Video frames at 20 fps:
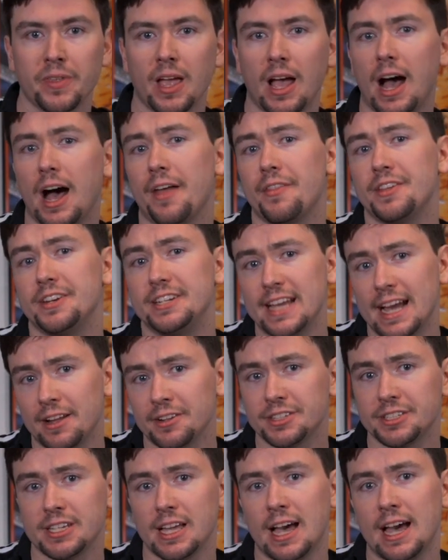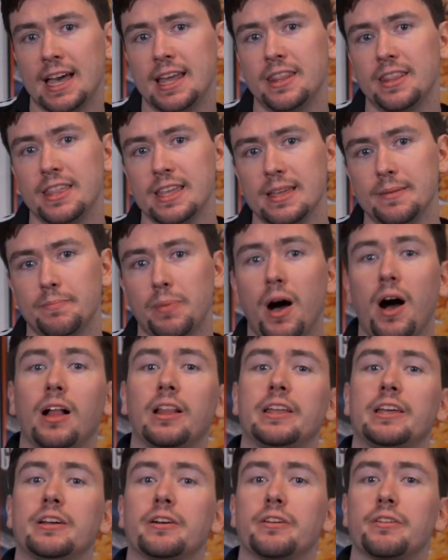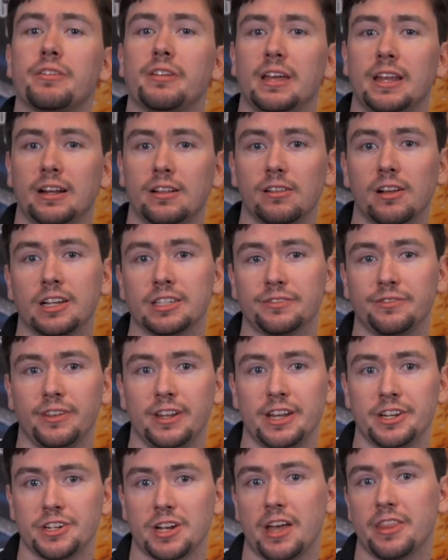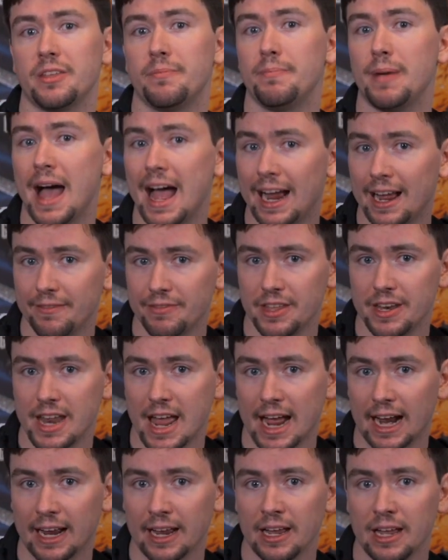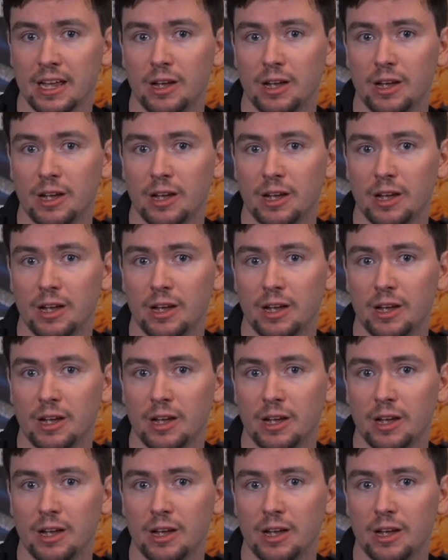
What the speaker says: On the downside, the polyurethane gloss finish on the back of the neck